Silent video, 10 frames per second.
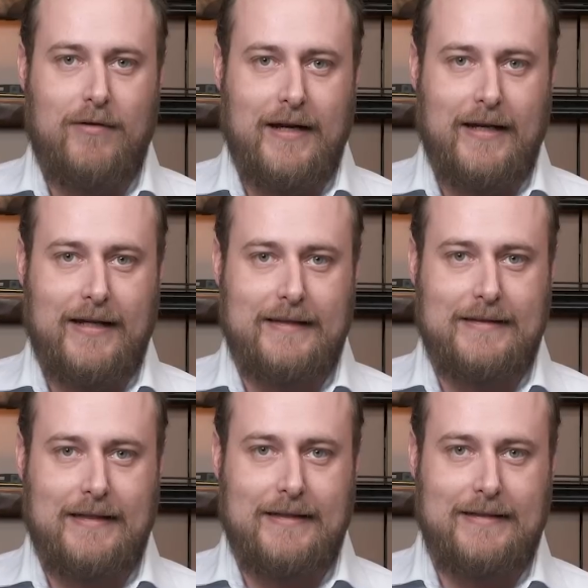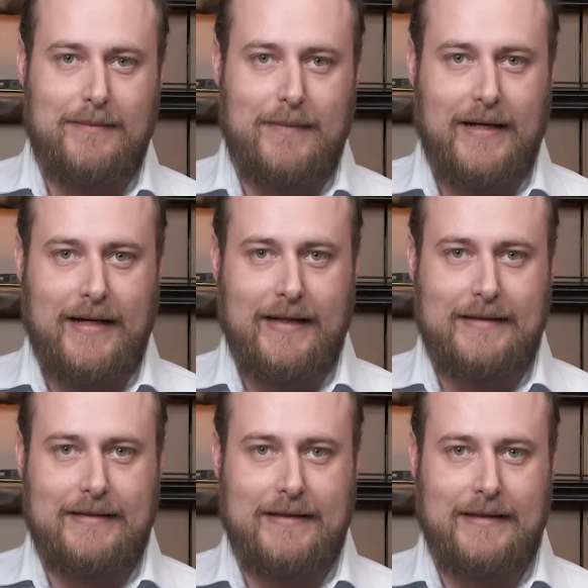running at
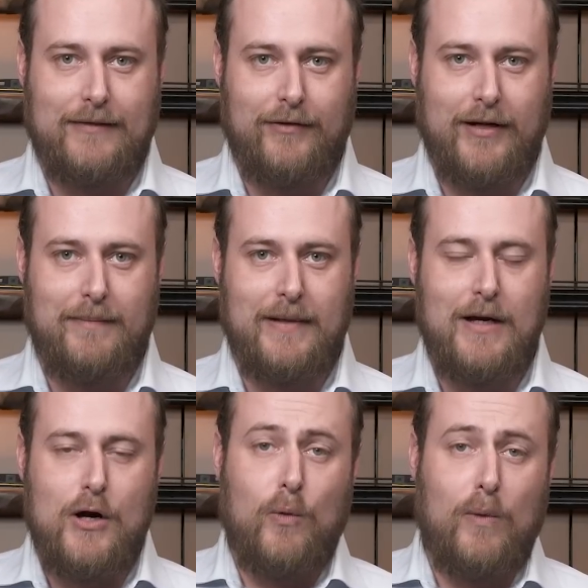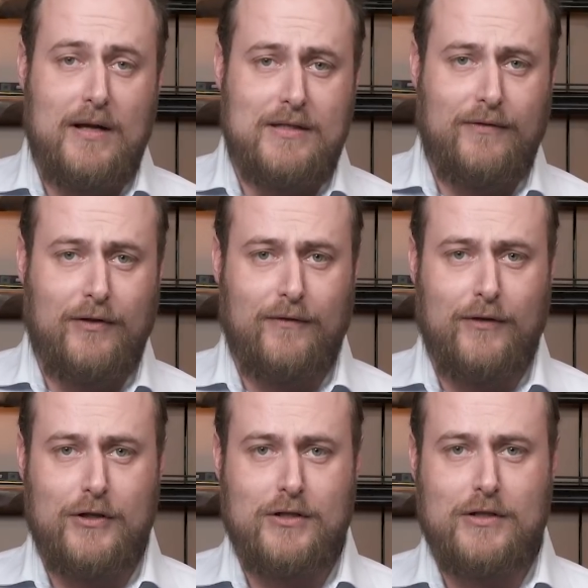10x8 rib, whilst the field
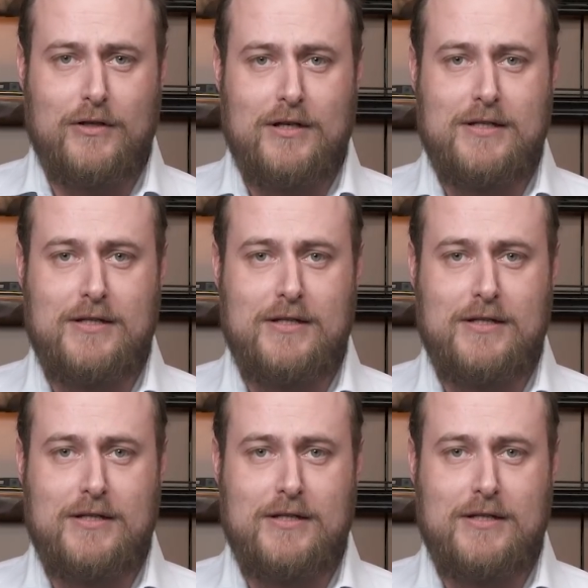version has got a